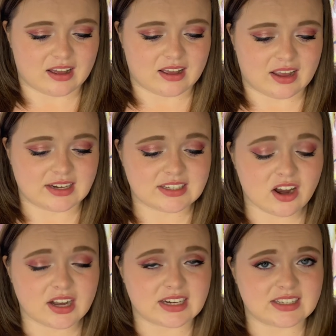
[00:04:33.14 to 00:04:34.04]
it's
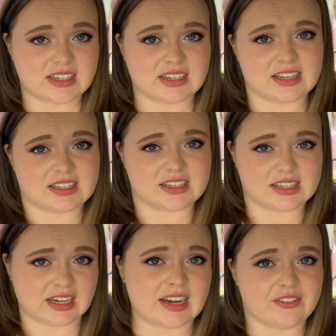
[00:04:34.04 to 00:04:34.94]
not easy because it's a
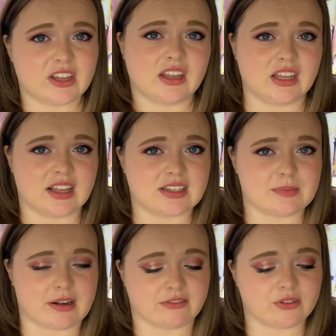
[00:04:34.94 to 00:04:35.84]
significantly less
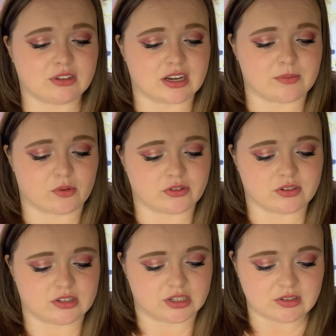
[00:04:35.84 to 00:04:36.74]
amount of food than I'm
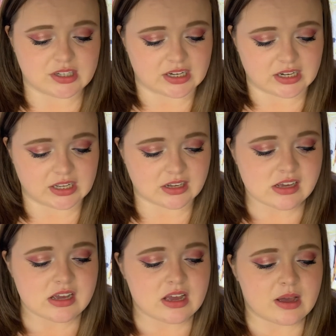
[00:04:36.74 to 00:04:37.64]
used to eating,
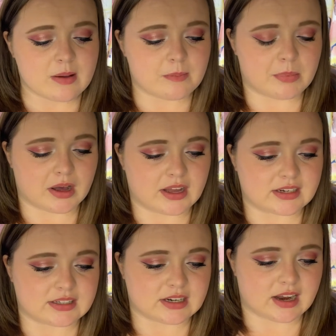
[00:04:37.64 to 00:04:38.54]

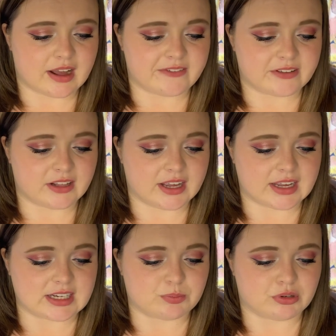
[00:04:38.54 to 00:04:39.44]
but I feel like
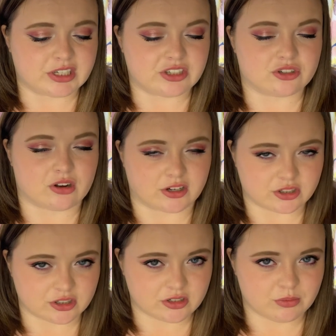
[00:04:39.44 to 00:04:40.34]
it's pretty
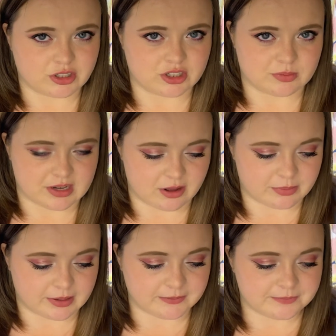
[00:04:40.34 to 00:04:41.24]
structured, which has been
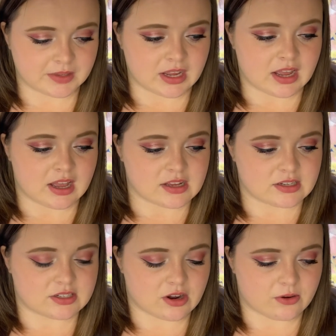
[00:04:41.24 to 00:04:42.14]
helping.
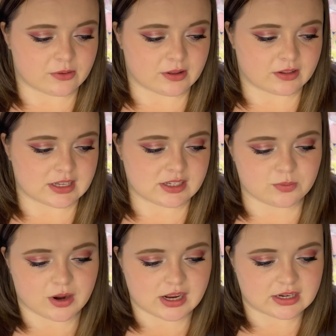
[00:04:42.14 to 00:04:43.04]
So this is
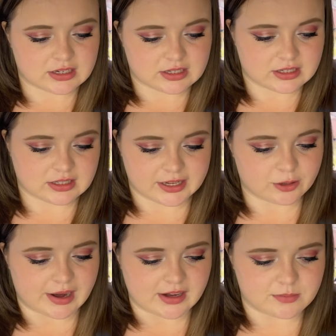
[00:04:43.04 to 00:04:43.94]
what like a
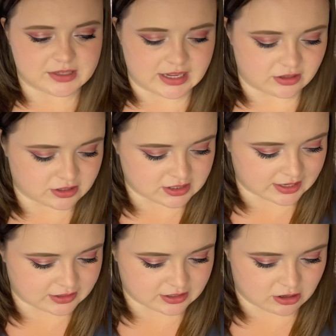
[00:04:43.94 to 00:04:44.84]
random day looks
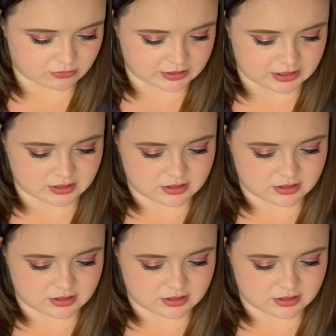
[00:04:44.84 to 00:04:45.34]
like that I'll read